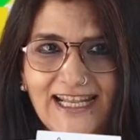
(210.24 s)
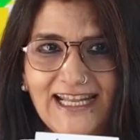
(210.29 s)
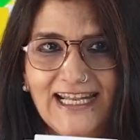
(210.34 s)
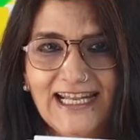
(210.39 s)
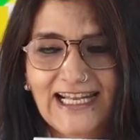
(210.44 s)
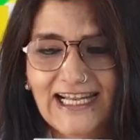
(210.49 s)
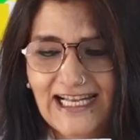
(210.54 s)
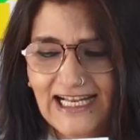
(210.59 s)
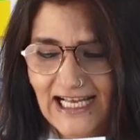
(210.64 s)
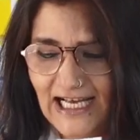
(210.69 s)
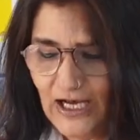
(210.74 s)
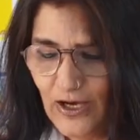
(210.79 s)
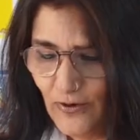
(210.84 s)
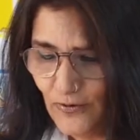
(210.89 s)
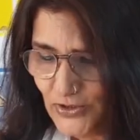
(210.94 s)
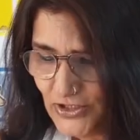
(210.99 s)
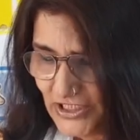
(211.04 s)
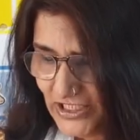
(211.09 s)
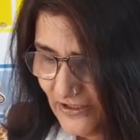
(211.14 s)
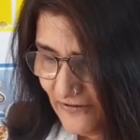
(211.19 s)
Now
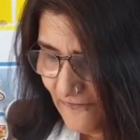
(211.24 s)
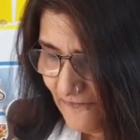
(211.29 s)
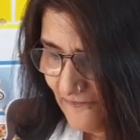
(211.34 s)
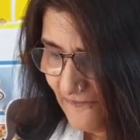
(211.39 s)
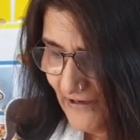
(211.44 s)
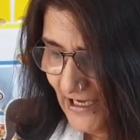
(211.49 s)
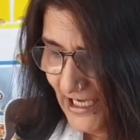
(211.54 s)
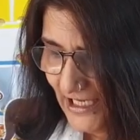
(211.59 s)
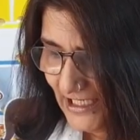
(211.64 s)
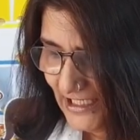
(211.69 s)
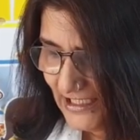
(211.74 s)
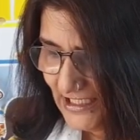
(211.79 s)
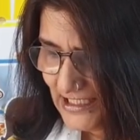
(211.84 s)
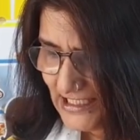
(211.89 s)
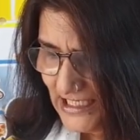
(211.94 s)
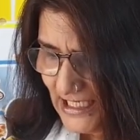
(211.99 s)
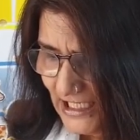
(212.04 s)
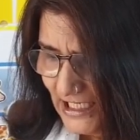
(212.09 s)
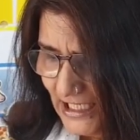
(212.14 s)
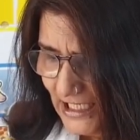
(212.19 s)
she
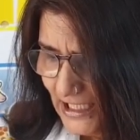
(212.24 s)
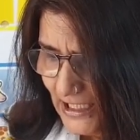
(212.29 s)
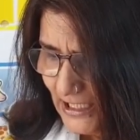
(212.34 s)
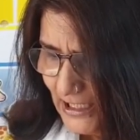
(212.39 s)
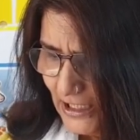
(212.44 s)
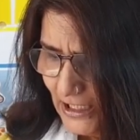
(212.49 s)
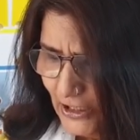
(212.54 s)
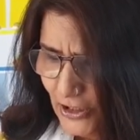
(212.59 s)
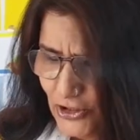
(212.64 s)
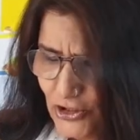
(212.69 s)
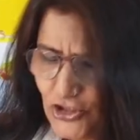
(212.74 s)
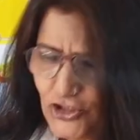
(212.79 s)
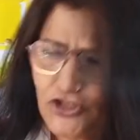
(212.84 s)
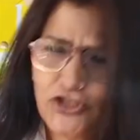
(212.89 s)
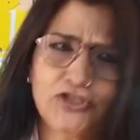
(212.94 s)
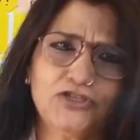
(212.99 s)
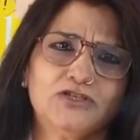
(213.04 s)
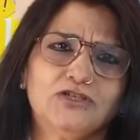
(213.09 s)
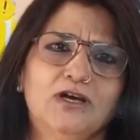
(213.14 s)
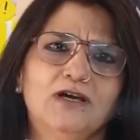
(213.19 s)
finds a
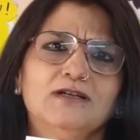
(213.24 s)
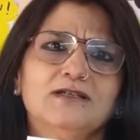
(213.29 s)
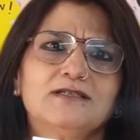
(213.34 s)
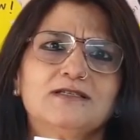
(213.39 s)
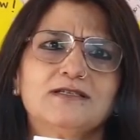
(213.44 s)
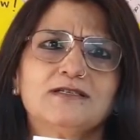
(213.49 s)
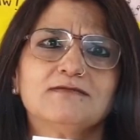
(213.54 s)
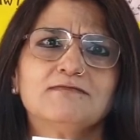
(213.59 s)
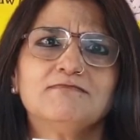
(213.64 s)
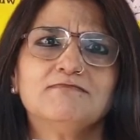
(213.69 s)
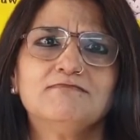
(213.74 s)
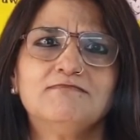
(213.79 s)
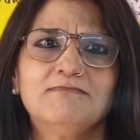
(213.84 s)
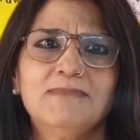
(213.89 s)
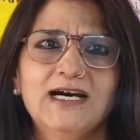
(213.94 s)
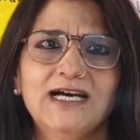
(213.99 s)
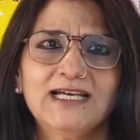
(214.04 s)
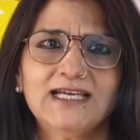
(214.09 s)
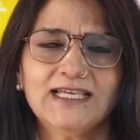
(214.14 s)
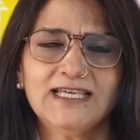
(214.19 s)
short
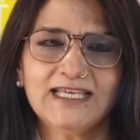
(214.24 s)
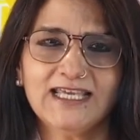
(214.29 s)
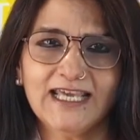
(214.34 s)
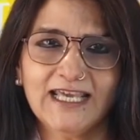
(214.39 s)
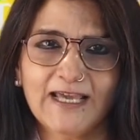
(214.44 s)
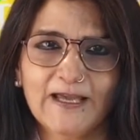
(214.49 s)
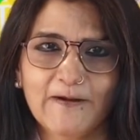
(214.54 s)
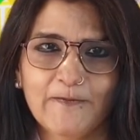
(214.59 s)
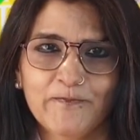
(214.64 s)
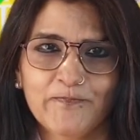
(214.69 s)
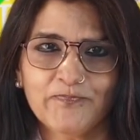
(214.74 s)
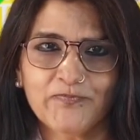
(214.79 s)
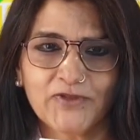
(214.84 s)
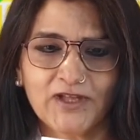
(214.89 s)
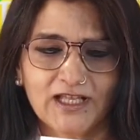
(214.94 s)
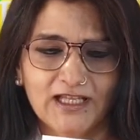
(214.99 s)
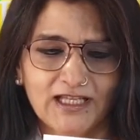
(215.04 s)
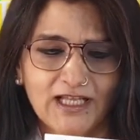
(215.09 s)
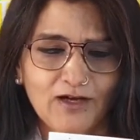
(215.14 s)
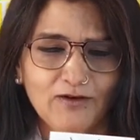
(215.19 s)
monkey.
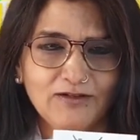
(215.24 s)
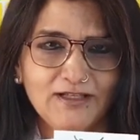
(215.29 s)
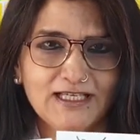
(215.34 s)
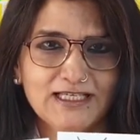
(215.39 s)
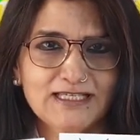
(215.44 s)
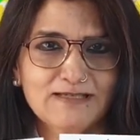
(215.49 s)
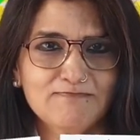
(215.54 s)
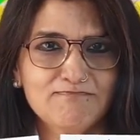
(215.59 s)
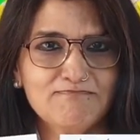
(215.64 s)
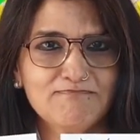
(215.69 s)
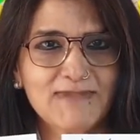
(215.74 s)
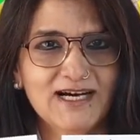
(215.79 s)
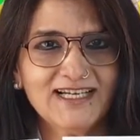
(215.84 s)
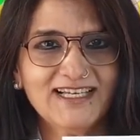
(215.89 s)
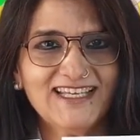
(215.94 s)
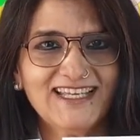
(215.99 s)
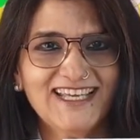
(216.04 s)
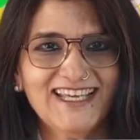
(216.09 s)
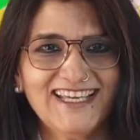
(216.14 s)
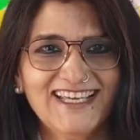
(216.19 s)
Now this
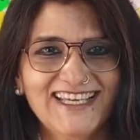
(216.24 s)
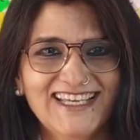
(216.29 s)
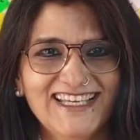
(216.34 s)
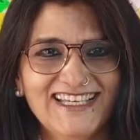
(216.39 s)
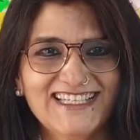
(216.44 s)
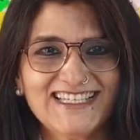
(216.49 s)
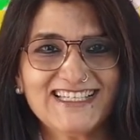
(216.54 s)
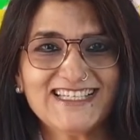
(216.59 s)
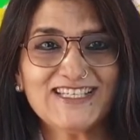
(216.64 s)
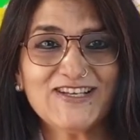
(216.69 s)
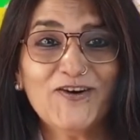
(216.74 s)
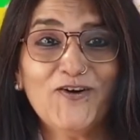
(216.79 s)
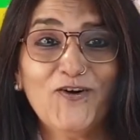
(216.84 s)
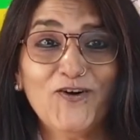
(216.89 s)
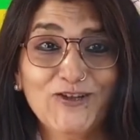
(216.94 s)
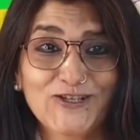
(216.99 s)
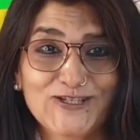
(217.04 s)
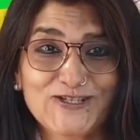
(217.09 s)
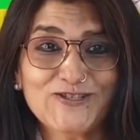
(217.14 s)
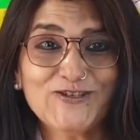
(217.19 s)
monkey is
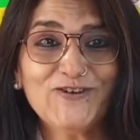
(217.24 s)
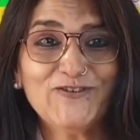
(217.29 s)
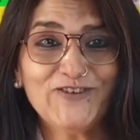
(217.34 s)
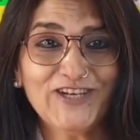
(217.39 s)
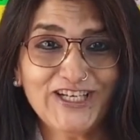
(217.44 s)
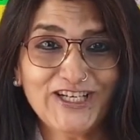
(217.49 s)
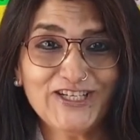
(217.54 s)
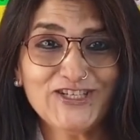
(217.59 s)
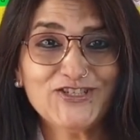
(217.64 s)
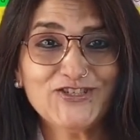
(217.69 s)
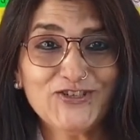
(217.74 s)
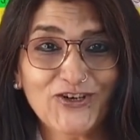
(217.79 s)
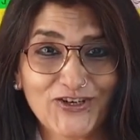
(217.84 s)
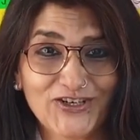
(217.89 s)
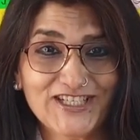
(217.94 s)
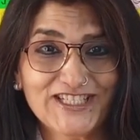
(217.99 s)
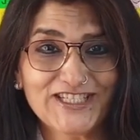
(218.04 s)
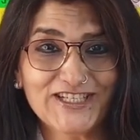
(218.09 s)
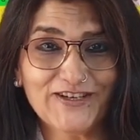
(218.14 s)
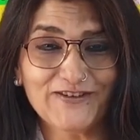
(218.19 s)
also very
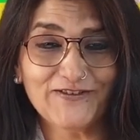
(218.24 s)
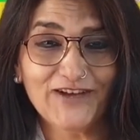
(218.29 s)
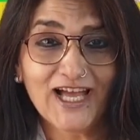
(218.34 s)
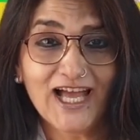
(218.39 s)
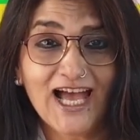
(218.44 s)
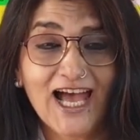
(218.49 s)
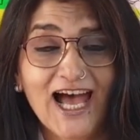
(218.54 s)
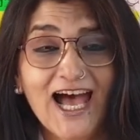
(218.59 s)
talkative.